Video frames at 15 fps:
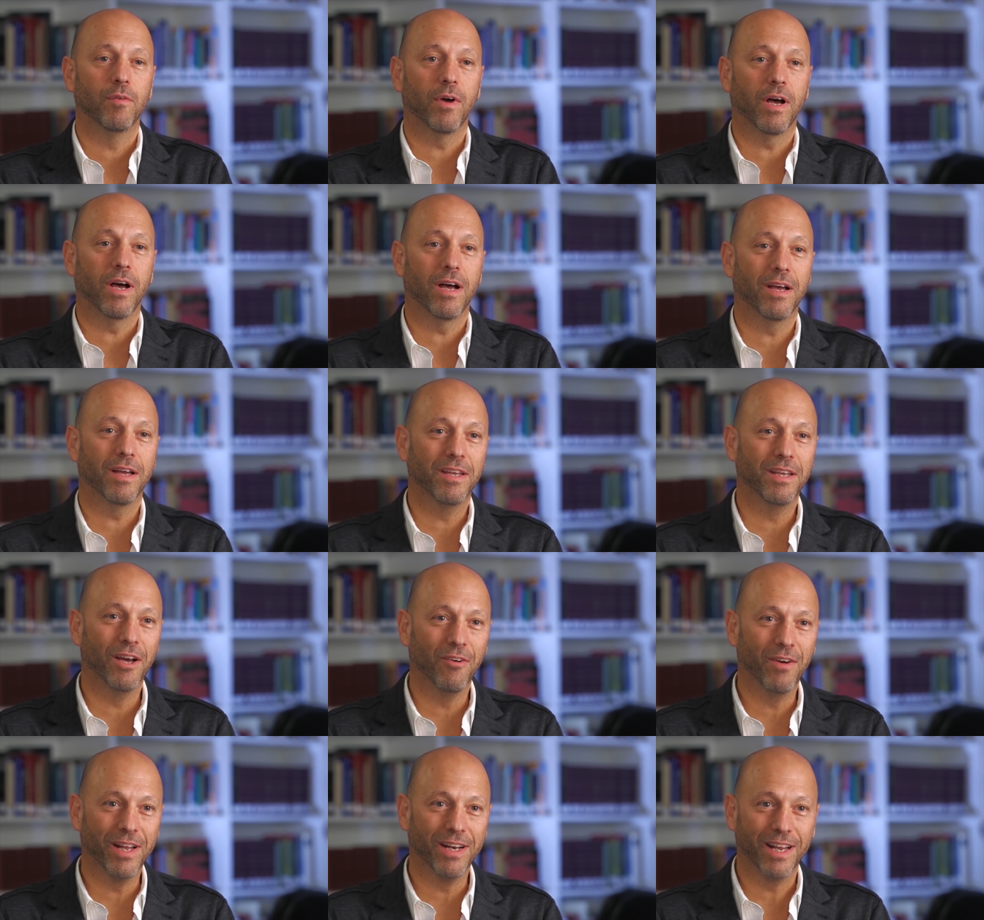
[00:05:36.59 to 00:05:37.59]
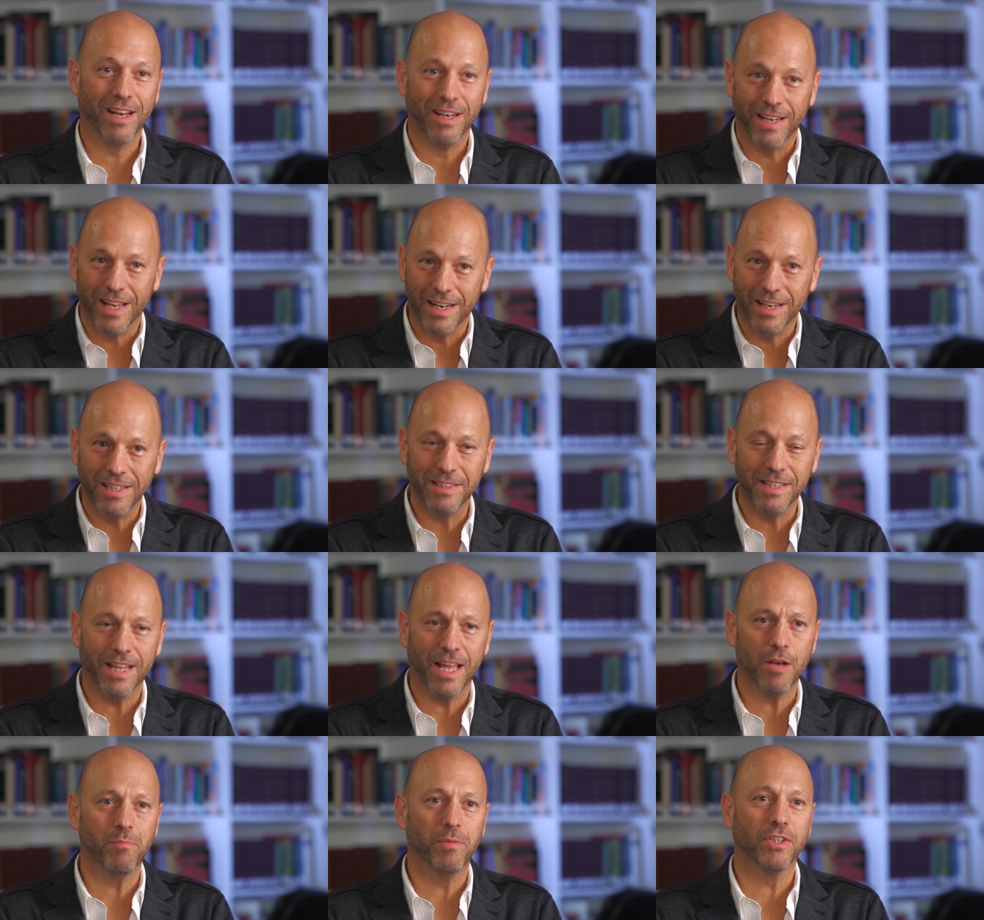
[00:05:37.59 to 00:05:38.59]
Uh, you know, and, and get into
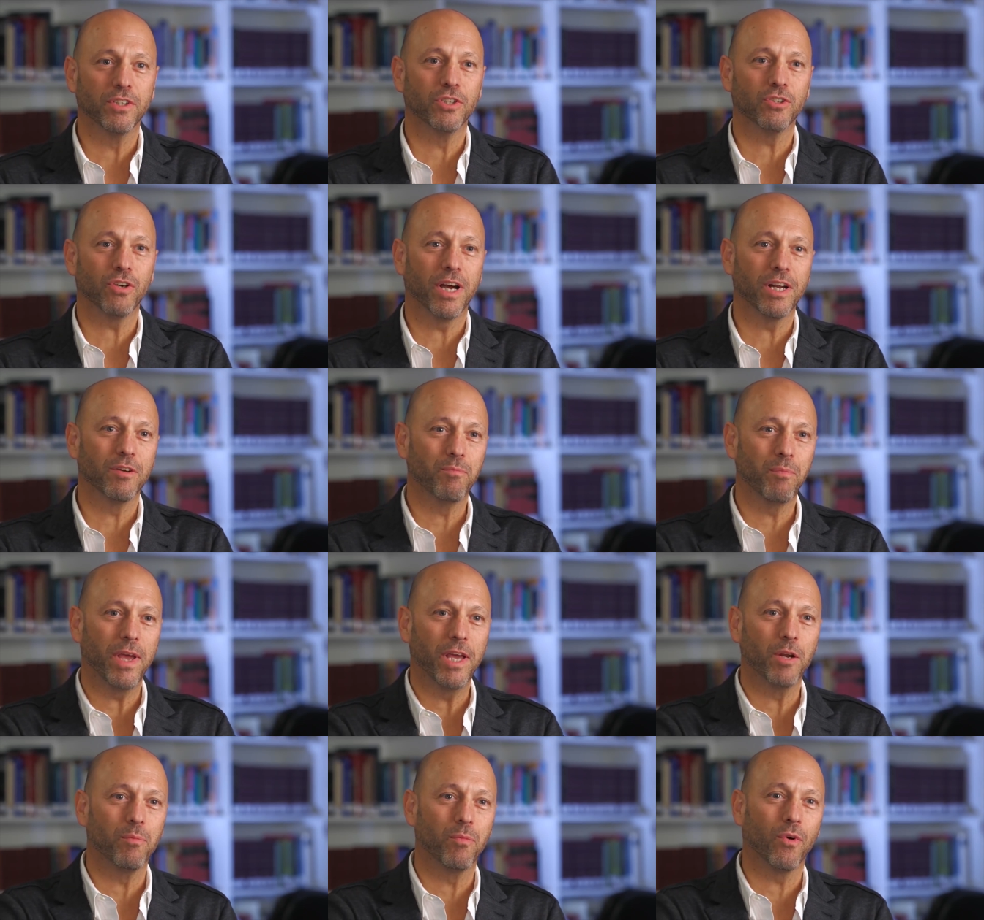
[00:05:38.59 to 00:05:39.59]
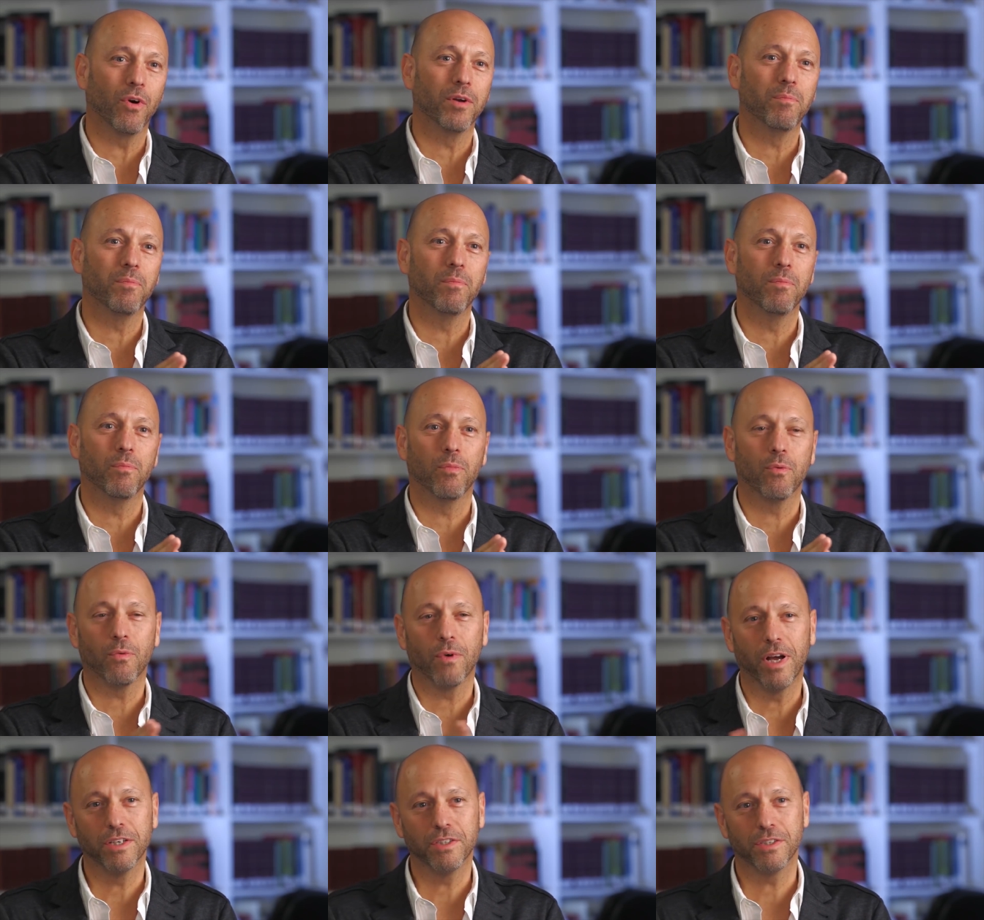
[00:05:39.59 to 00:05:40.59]
that, but to try to paint a broad
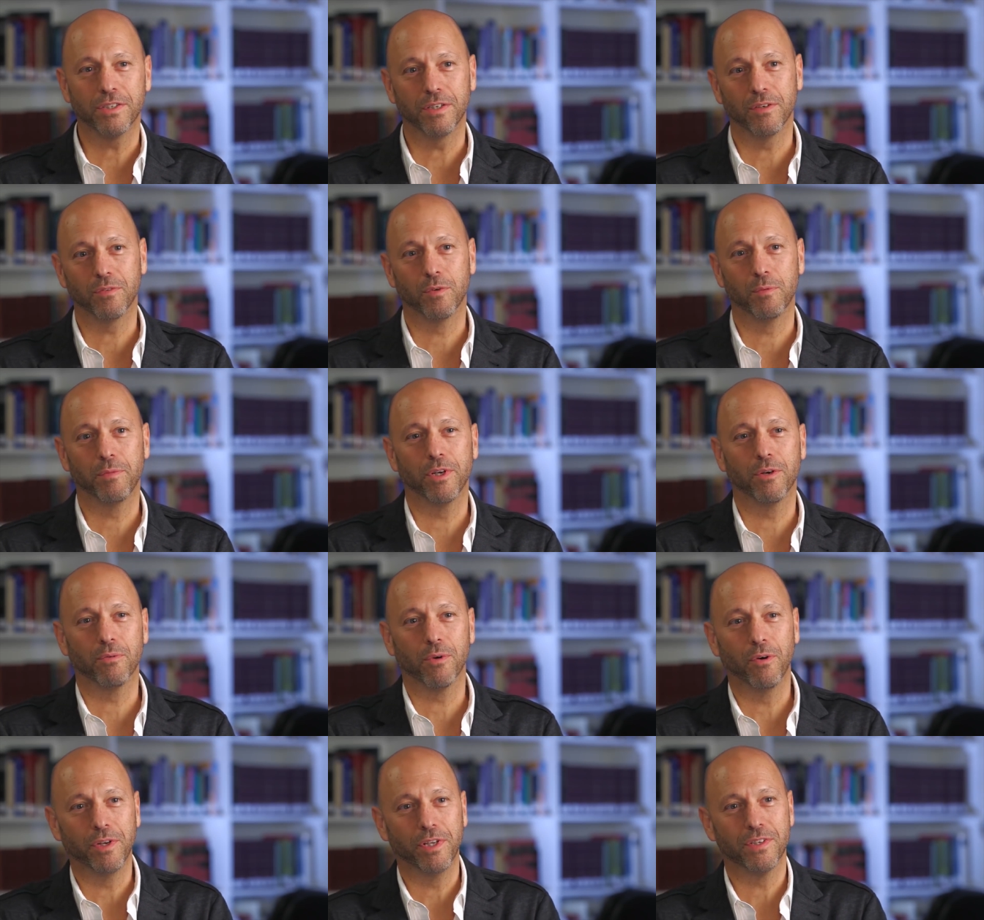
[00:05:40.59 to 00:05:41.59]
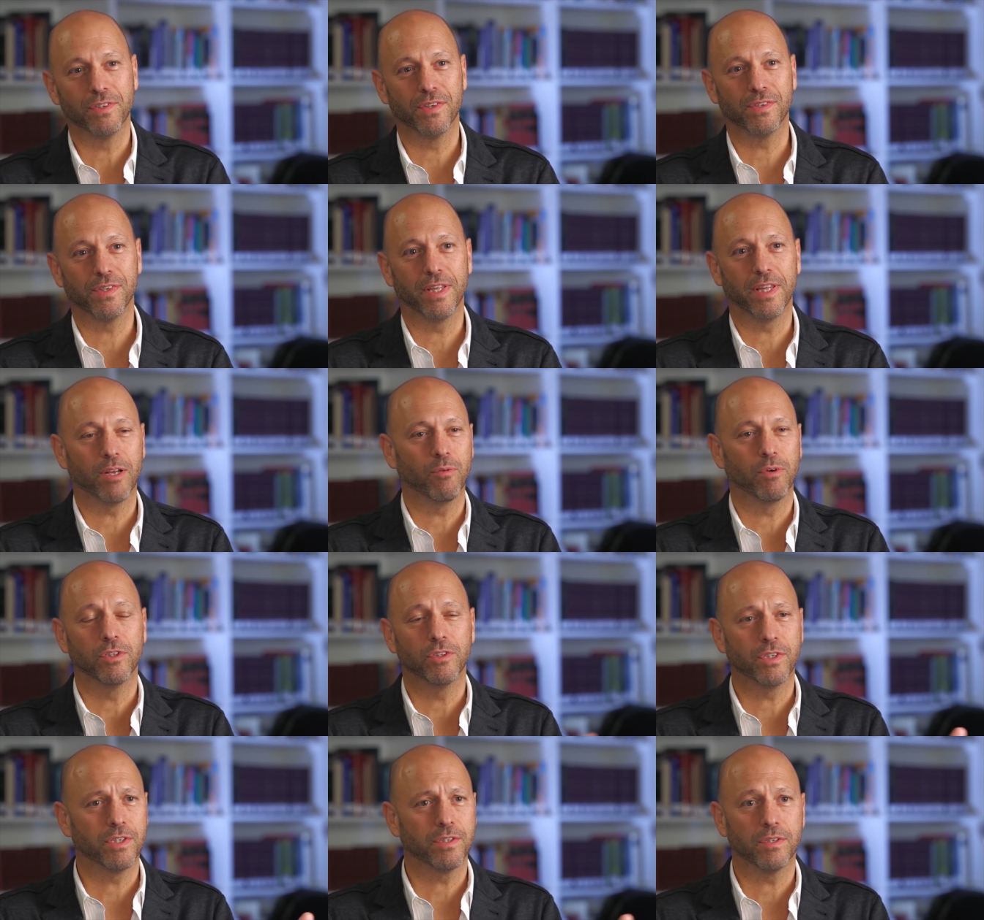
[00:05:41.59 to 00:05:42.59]
brush, it would be erroneous to say that, well,
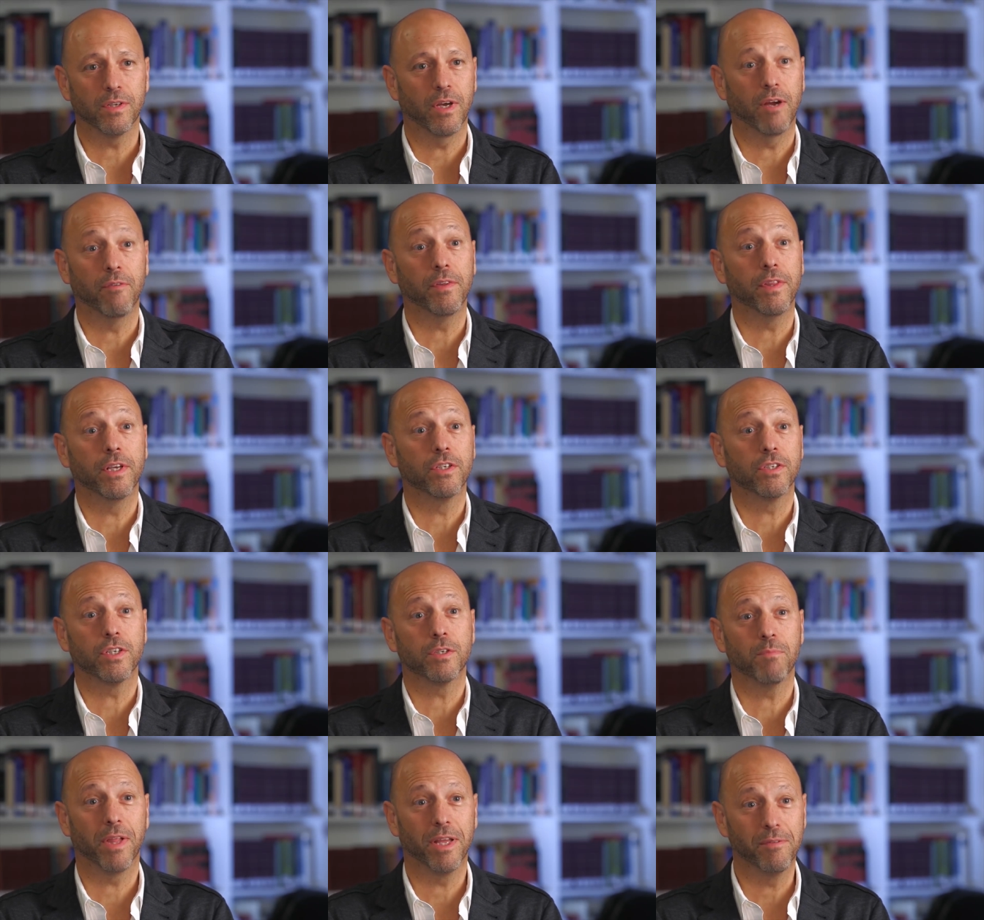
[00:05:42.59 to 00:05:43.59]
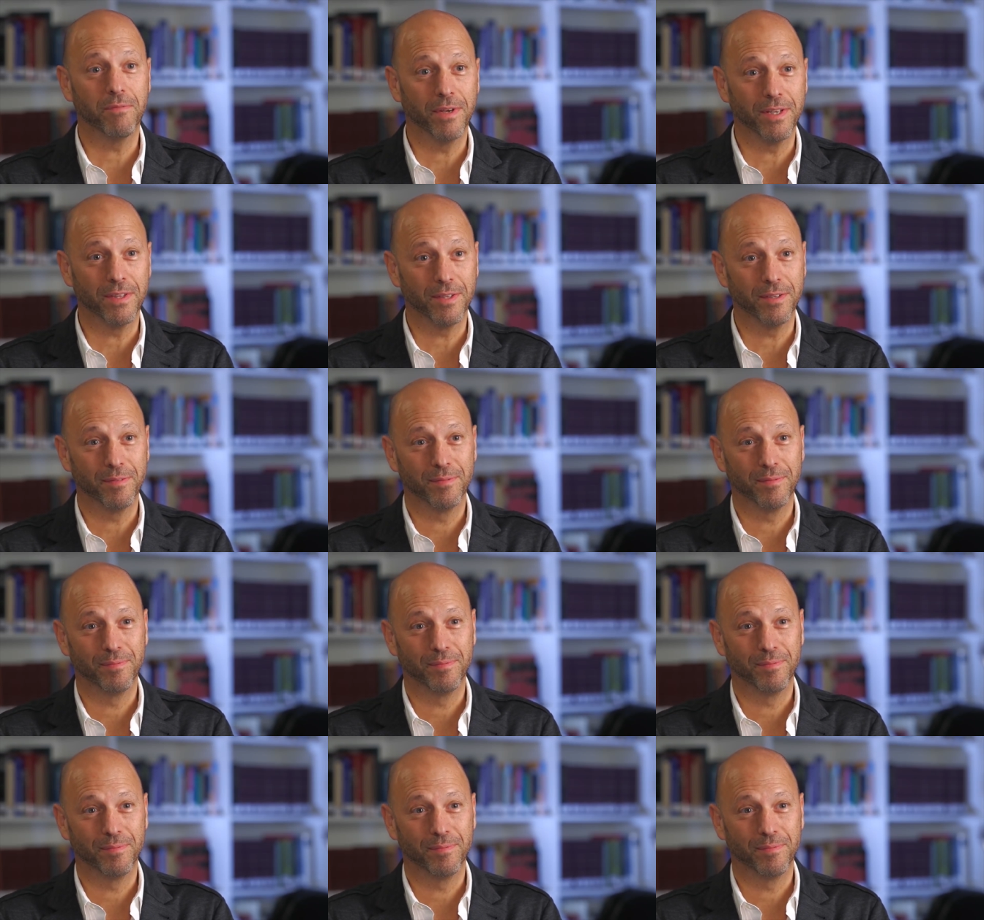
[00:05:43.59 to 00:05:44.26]
it's just, everything is just blind faith.